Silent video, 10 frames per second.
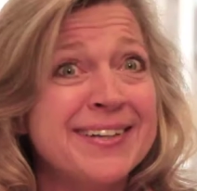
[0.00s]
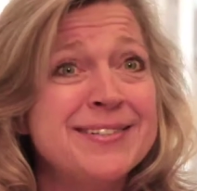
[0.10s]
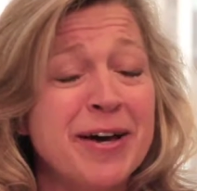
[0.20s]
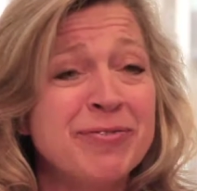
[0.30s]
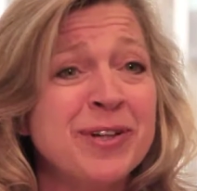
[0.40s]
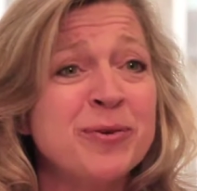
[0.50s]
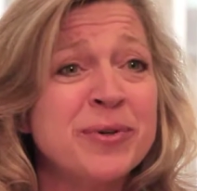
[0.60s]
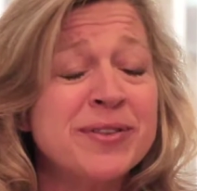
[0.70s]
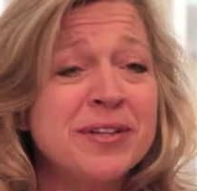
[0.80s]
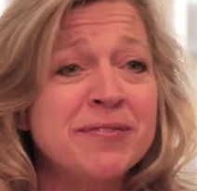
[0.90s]
Definitely
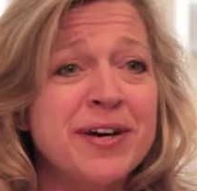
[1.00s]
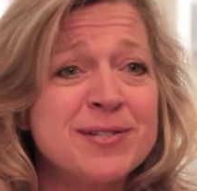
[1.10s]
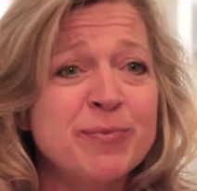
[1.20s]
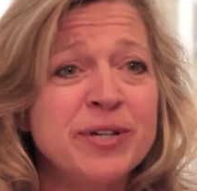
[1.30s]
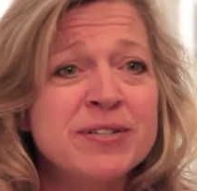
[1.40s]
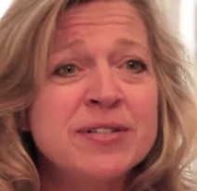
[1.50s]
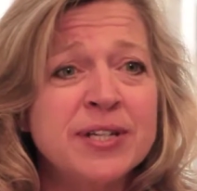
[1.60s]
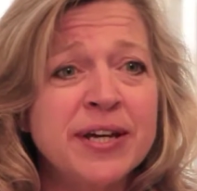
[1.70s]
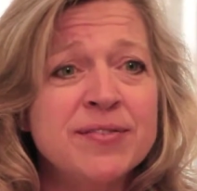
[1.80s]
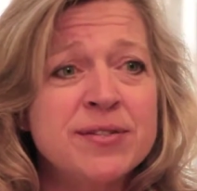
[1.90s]
worth the investment,
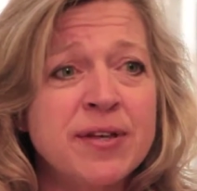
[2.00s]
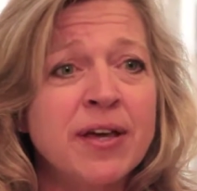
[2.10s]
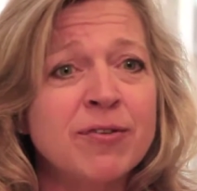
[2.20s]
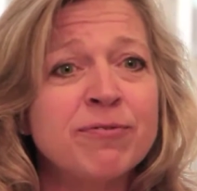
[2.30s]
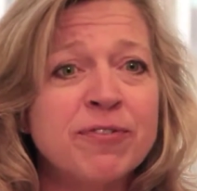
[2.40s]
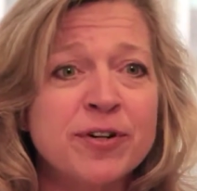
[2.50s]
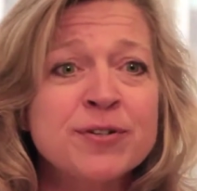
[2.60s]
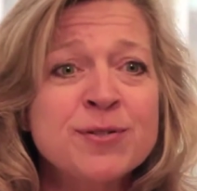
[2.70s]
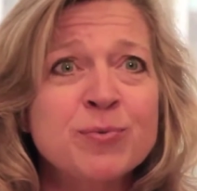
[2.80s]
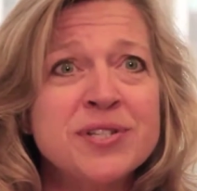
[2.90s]
and I'd say at
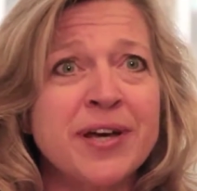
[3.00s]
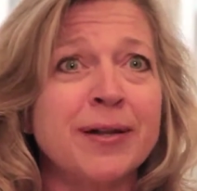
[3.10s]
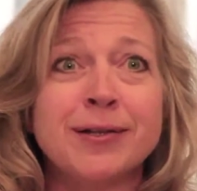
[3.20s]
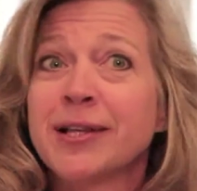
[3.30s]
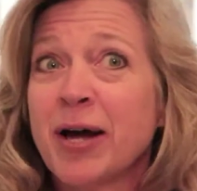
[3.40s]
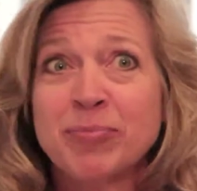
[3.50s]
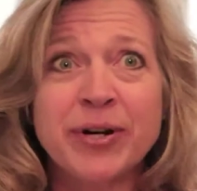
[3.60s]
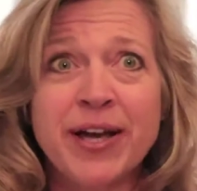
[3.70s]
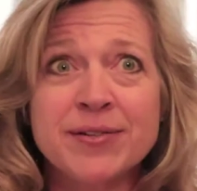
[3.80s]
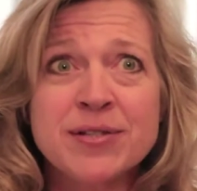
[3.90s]
first, was I a little
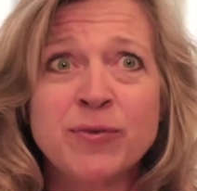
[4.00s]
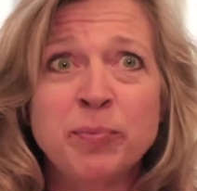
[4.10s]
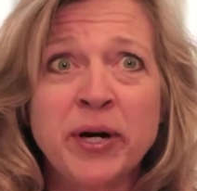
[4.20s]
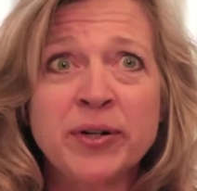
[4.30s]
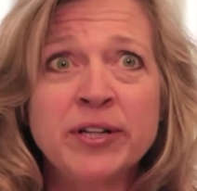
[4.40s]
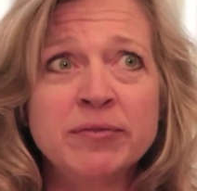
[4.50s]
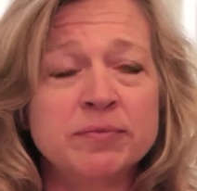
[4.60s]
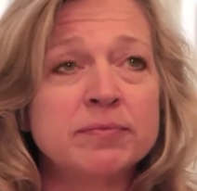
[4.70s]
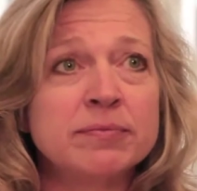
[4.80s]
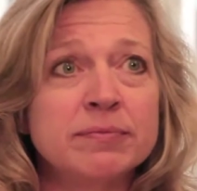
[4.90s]
apprehensive about it?
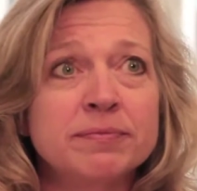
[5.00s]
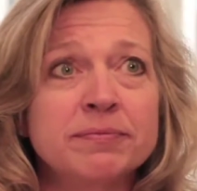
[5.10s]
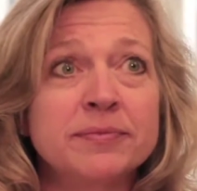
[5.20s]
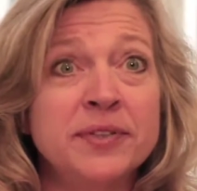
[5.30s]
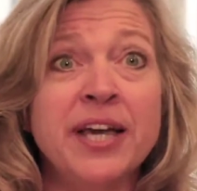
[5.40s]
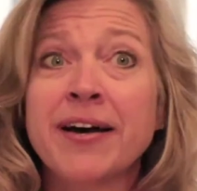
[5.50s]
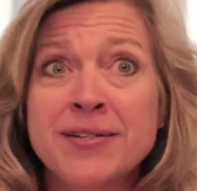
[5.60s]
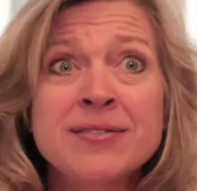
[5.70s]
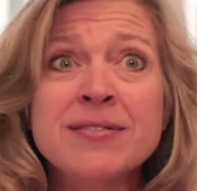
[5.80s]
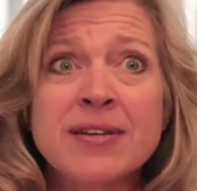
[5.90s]

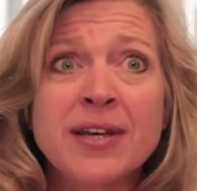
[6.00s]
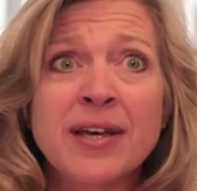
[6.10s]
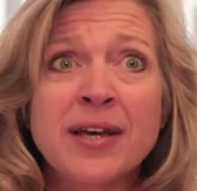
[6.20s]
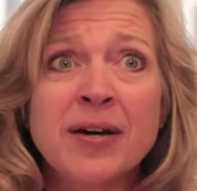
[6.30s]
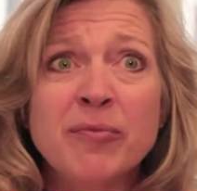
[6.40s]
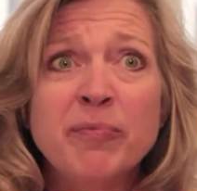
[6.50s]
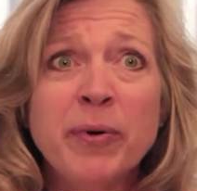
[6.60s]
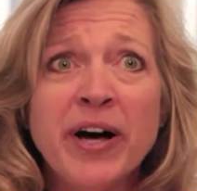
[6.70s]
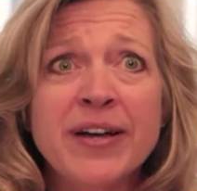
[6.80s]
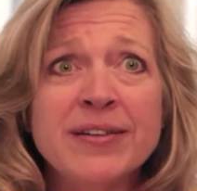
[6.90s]
Yes,
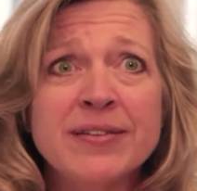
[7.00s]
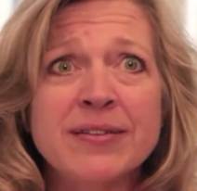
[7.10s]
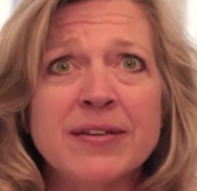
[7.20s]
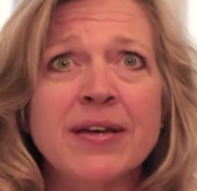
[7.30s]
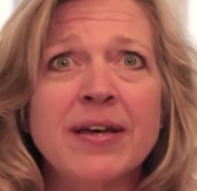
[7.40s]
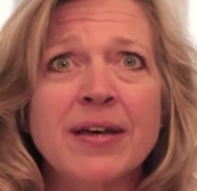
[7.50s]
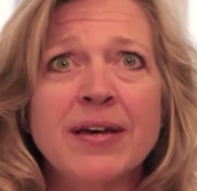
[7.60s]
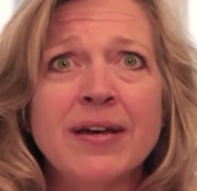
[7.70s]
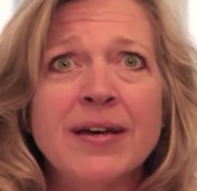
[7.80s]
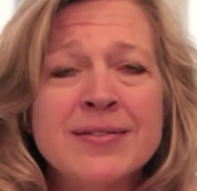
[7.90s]
but
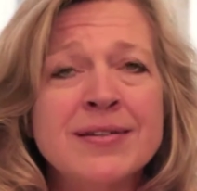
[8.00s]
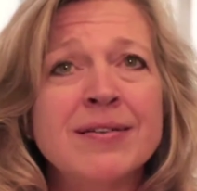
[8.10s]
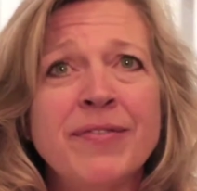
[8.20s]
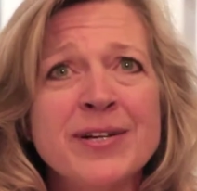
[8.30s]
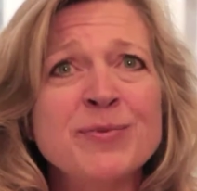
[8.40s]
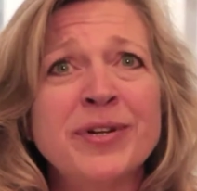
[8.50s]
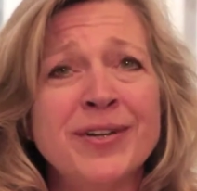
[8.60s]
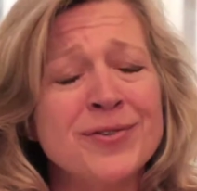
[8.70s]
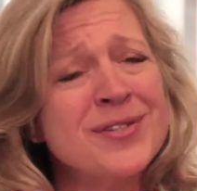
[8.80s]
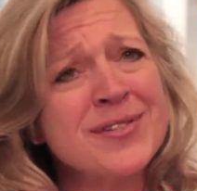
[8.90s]
it's an investment
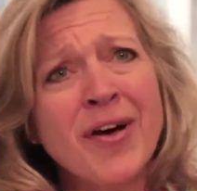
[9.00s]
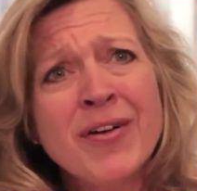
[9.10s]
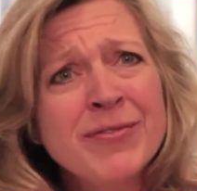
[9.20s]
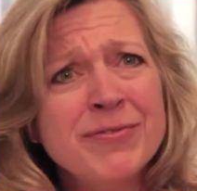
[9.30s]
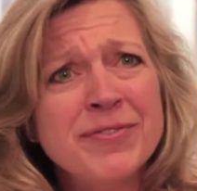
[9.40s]
in yourself.